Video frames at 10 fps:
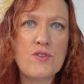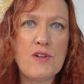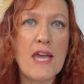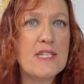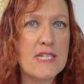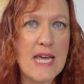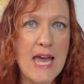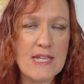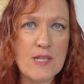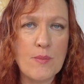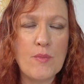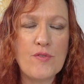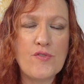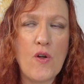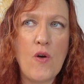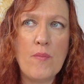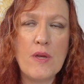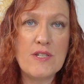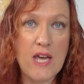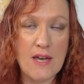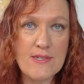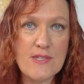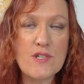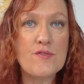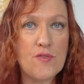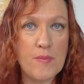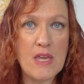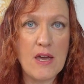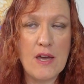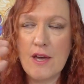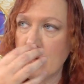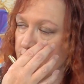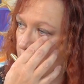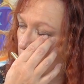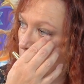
created Adam from dust, from the earth,